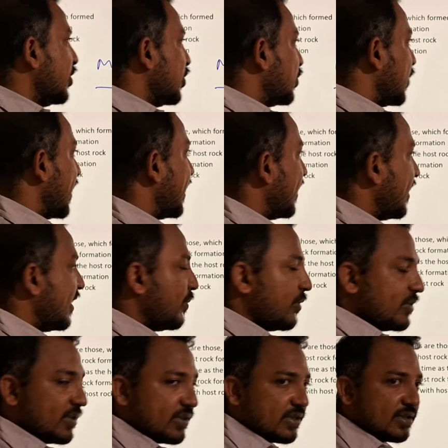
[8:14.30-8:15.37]
So any
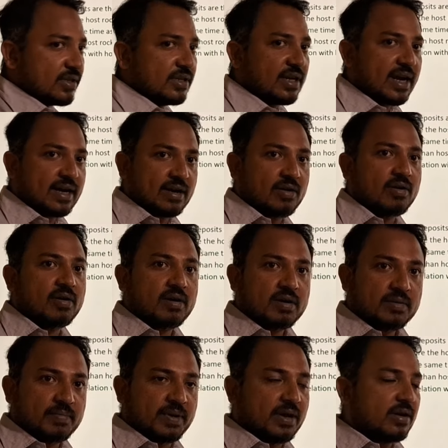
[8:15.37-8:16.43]
deposition that
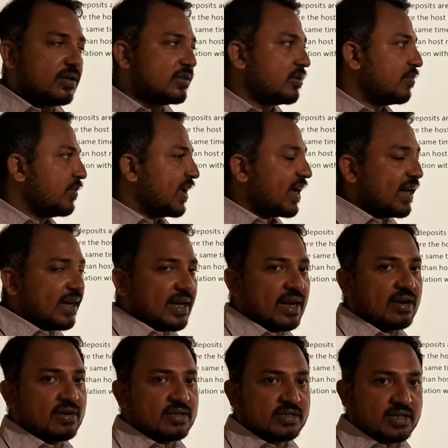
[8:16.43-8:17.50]
occur because of
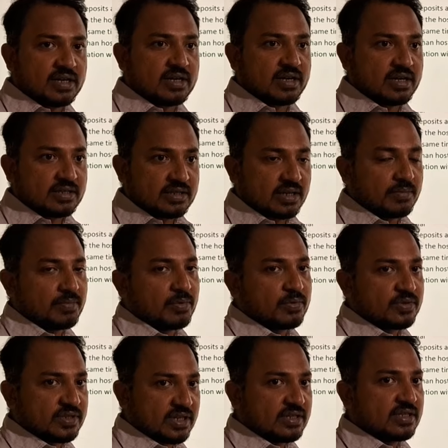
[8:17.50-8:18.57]
mechanical concentration
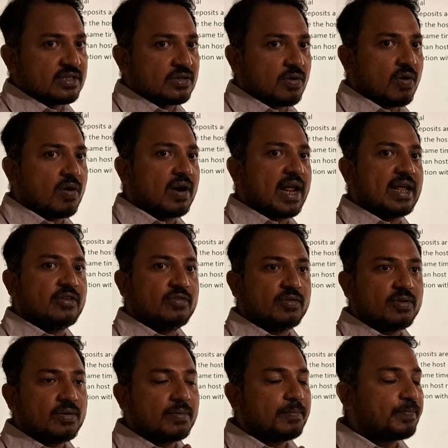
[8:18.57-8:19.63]
process is called as
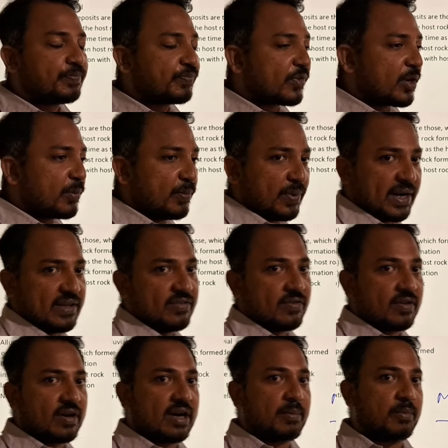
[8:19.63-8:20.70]
your
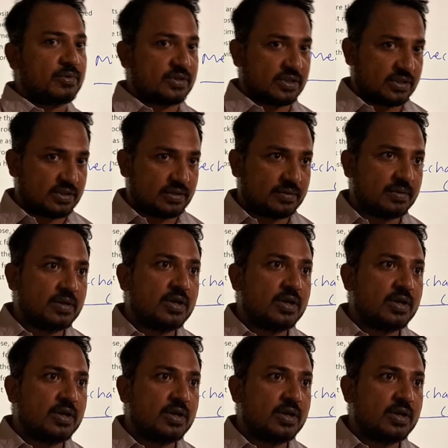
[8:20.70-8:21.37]
placer deposit.